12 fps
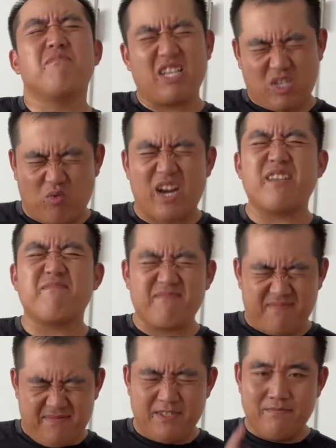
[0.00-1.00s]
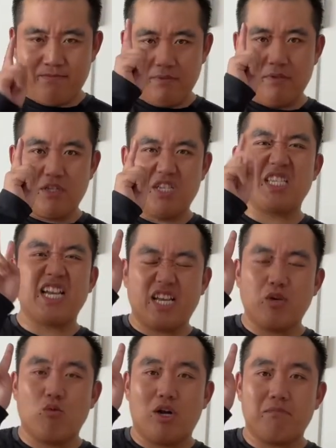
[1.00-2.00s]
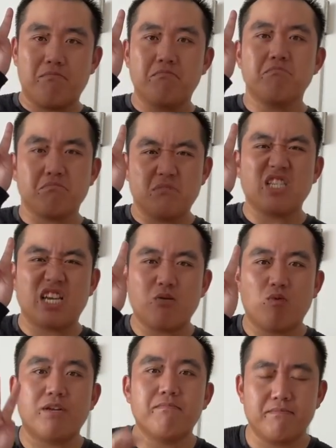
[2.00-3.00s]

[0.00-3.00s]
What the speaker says: That's right. The second one. Second one.